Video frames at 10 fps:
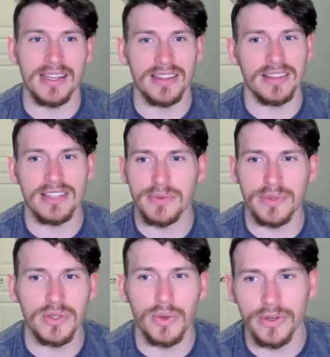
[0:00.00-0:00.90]
I thought this
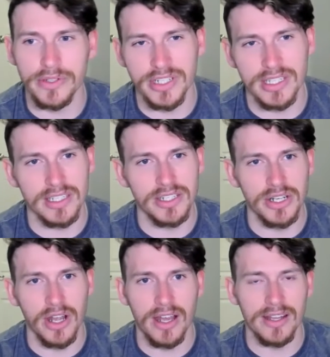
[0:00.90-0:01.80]
was gorgeously
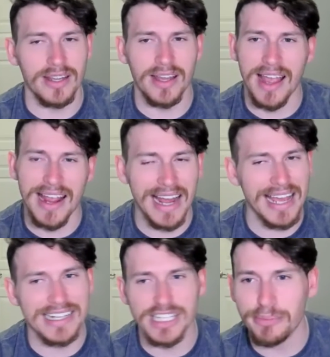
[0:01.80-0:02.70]
shot, and
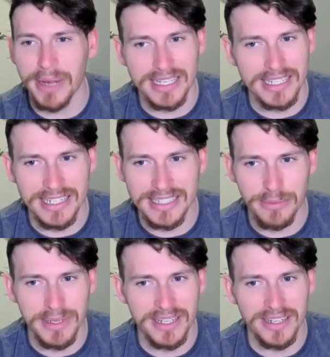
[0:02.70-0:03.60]
I expected it to
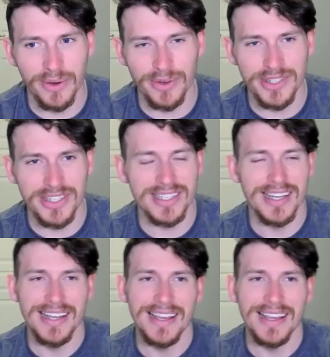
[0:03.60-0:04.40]
be gorgeous.